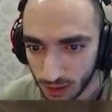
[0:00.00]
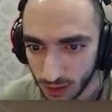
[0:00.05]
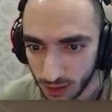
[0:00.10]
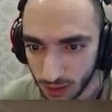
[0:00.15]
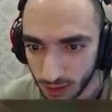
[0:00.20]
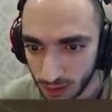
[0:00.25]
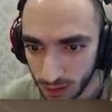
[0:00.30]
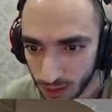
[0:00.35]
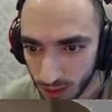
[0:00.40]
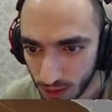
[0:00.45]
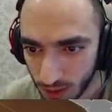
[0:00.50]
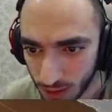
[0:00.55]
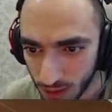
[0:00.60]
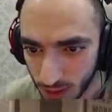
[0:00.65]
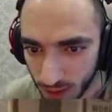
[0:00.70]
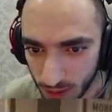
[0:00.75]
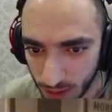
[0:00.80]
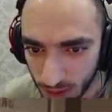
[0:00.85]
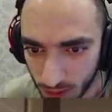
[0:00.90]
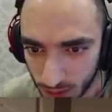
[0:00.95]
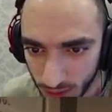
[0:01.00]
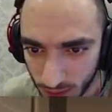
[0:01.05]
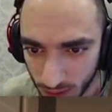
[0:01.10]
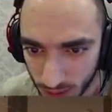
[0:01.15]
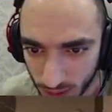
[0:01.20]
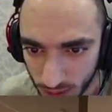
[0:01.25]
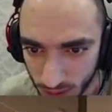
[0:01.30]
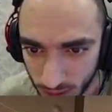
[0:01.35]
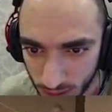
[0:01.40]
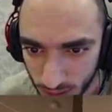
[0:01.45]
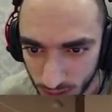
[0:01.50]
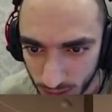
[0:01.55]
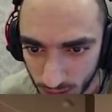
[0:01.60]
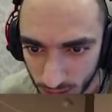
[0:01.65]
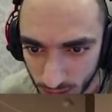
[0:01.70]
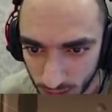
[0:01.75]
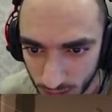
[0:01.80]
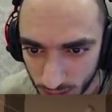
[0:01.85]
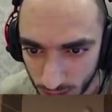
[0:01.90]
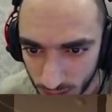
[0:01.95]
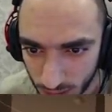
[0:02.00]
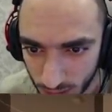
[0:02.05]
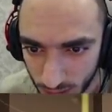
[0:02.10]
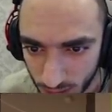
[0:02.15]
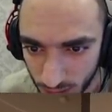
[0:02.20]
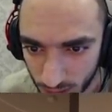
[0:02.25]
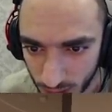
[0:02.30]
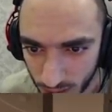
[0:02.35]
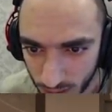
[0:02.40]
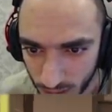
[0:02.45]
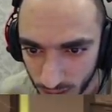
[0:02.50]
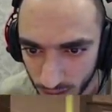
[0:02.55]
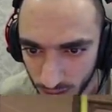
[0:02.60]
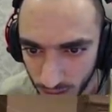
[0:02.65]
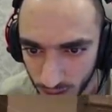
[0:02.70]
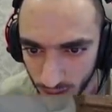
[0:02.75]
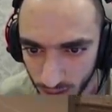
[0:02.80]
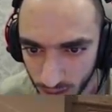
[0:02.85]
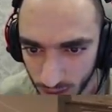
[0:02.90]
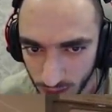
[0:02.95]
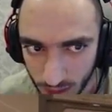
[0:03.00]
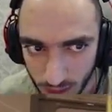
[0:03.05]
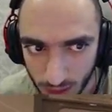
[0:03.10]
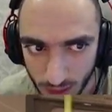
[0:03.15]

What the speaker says: [no speech]